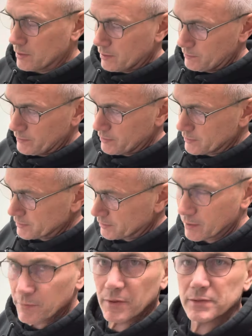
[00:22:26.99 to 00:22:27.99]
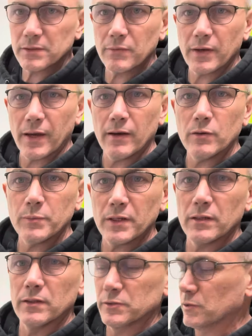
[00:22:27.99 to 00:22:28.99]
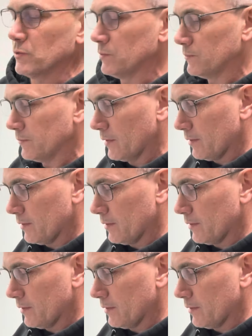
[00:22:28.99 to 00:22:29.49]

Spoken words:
I don't know the significance of the owl, but it looks cool.